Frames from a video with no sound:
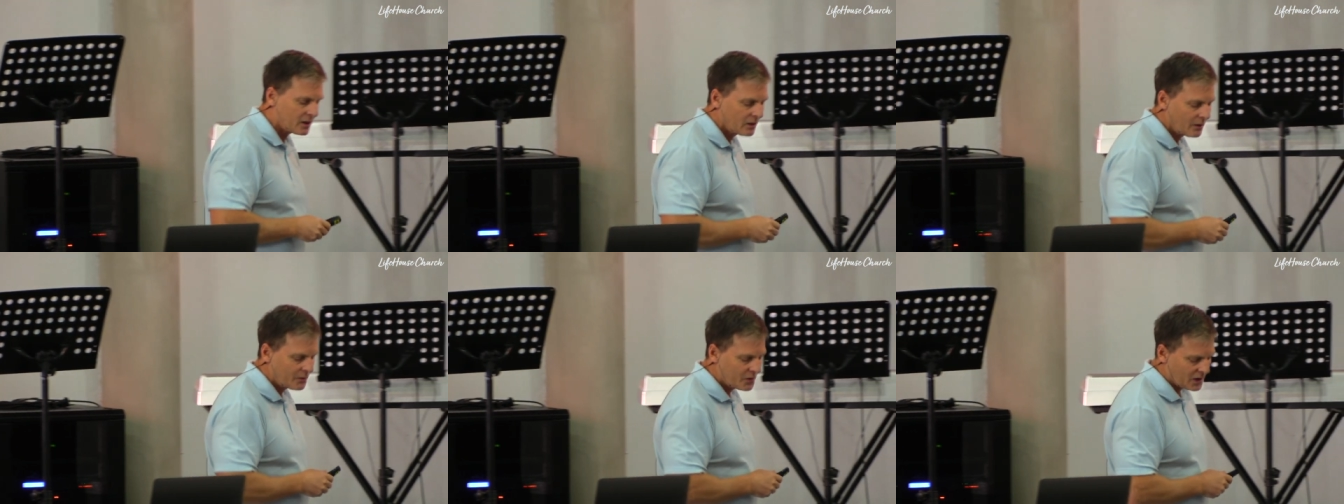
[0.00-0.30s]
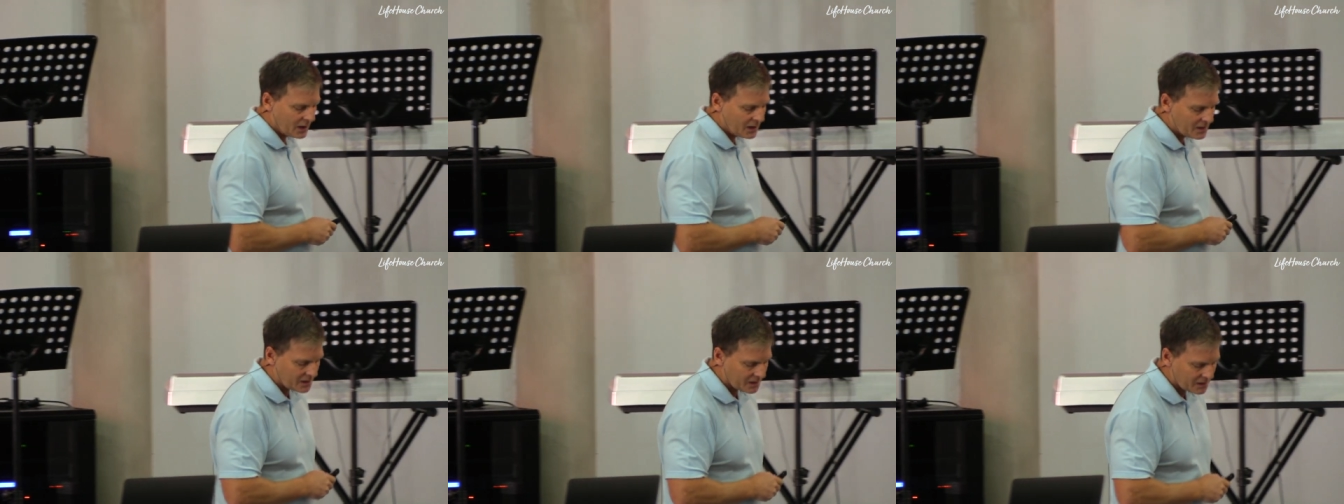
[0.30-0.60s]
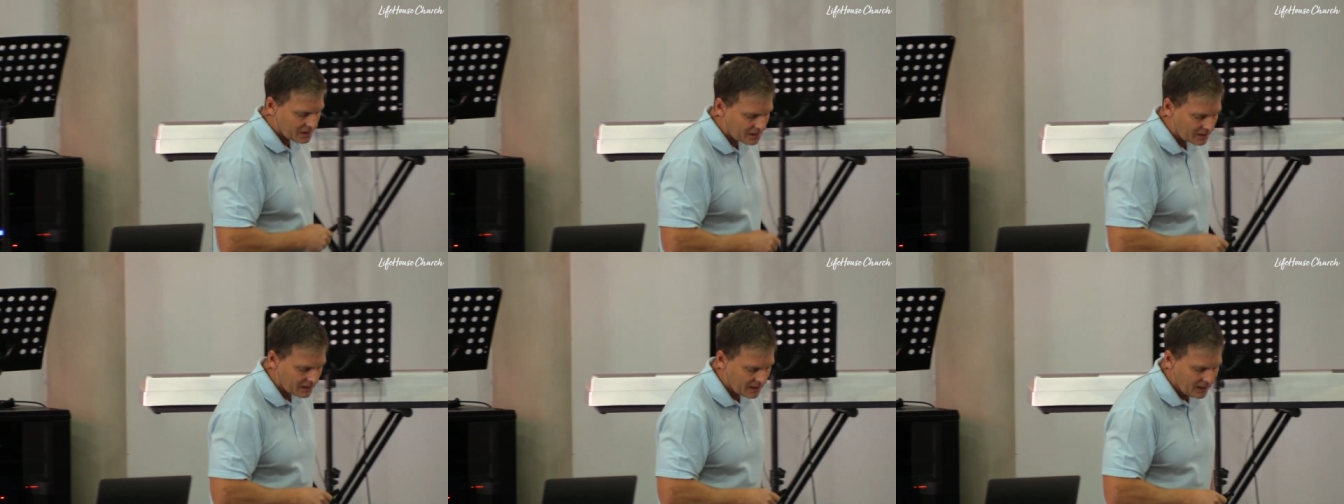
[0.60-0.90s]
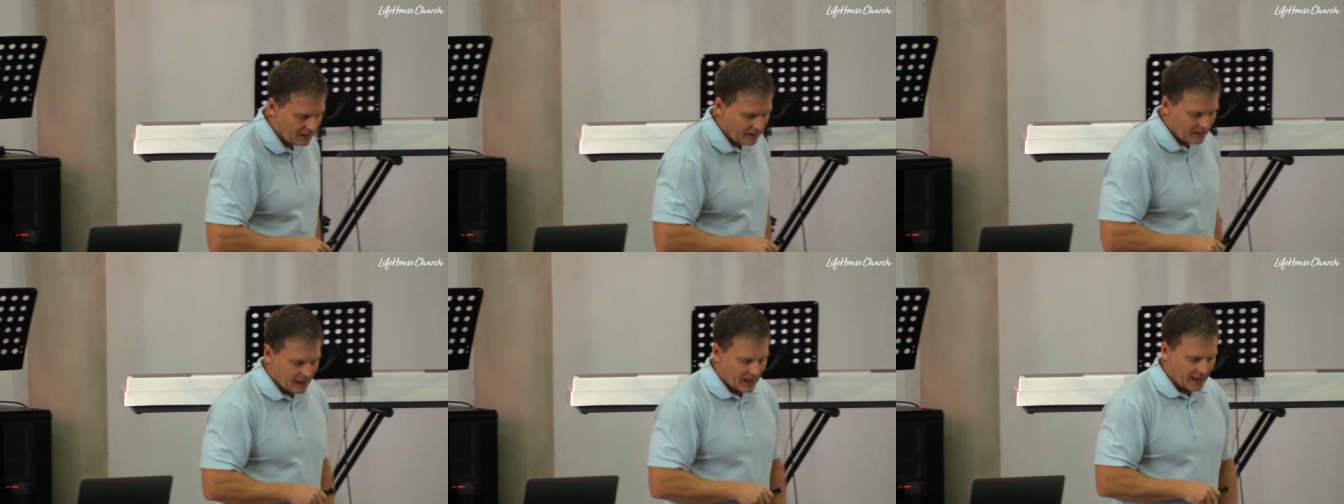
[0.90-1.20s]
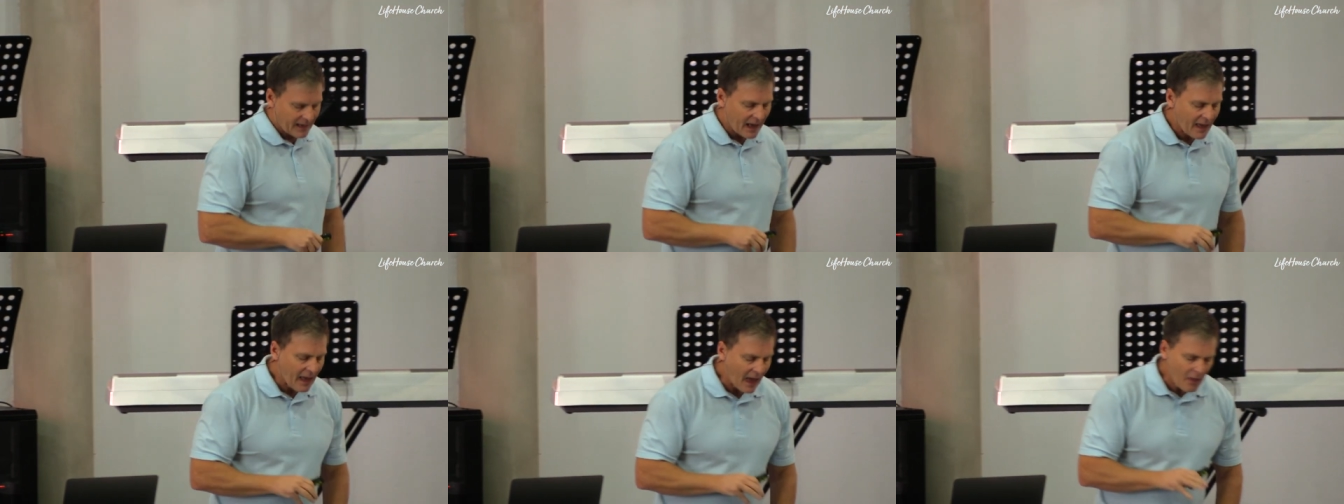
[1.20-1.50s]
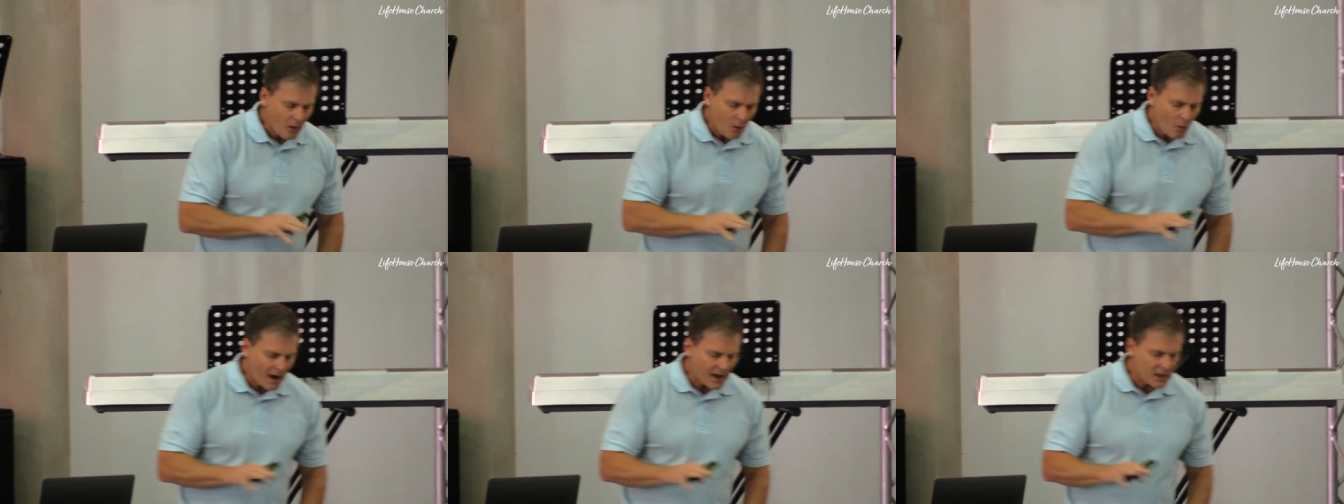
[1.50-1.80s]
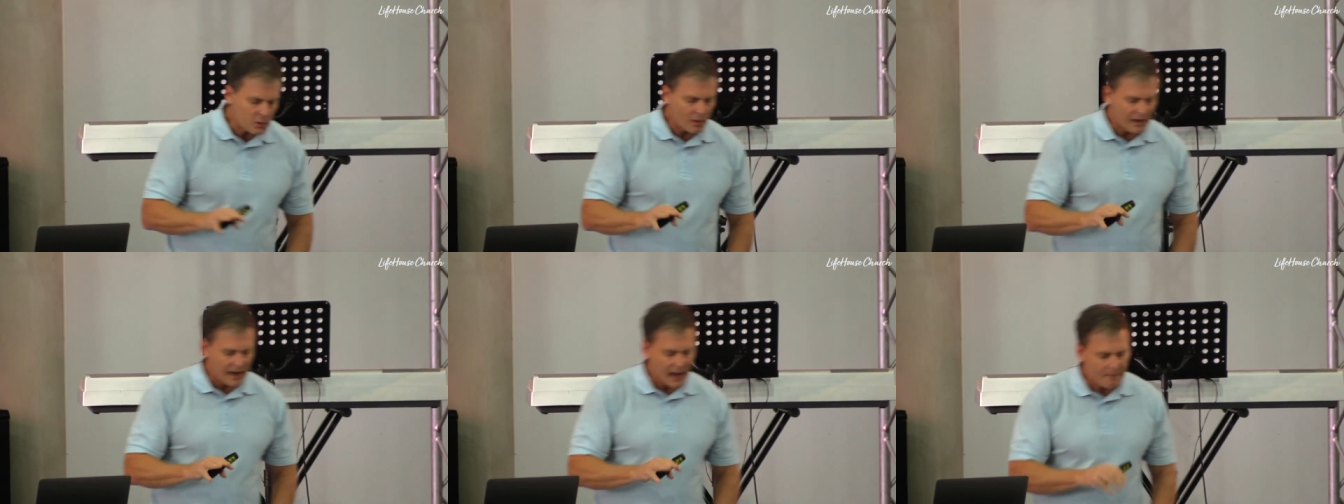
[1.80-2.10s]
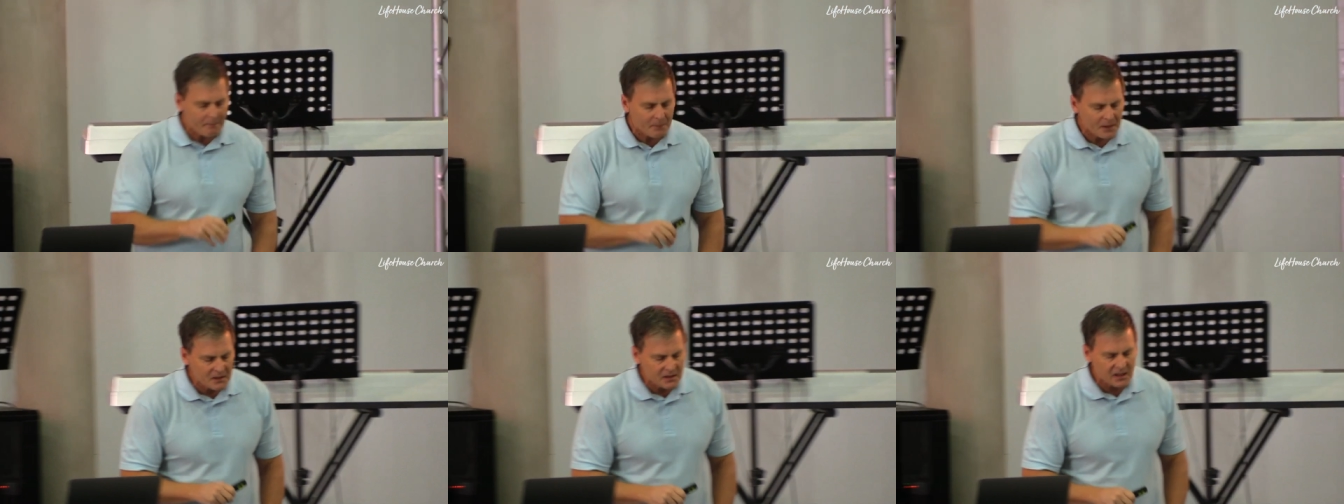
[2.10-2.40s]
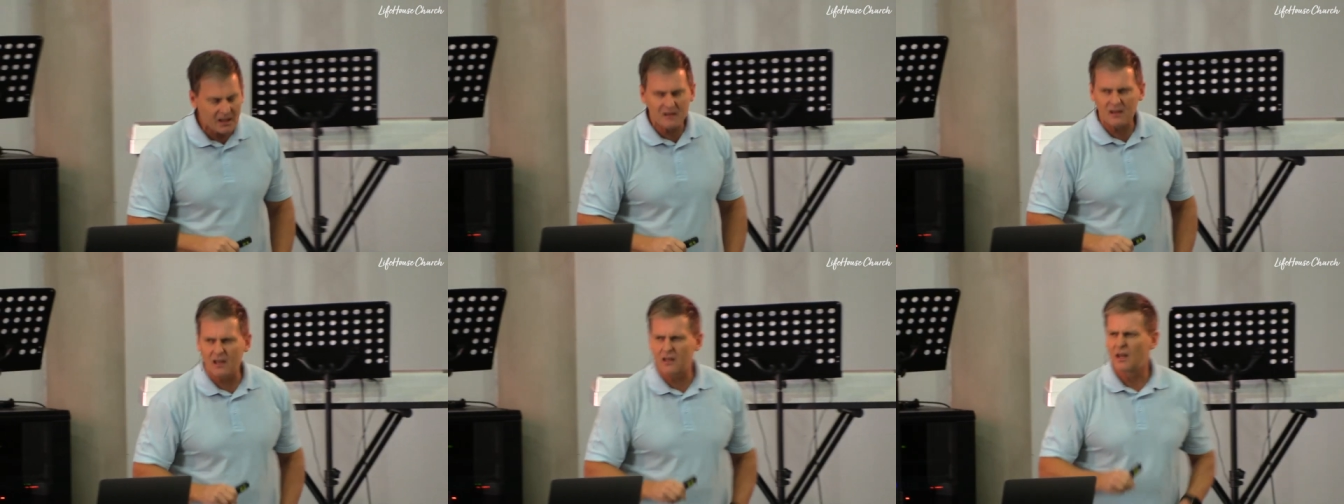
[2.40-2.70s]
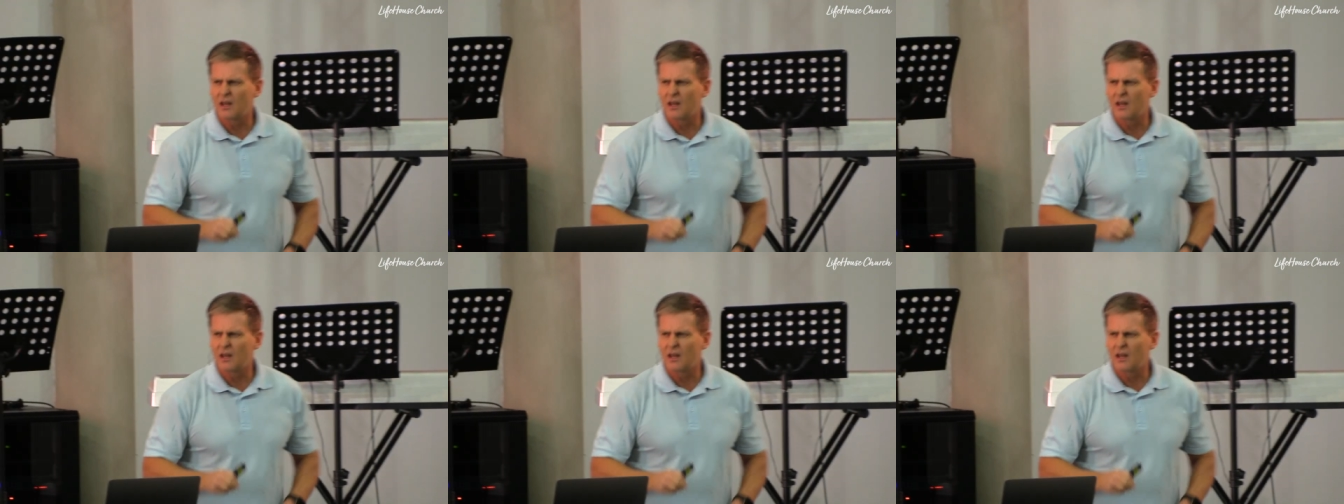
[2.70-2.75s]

of Jesus. And otherwise, what happens is, is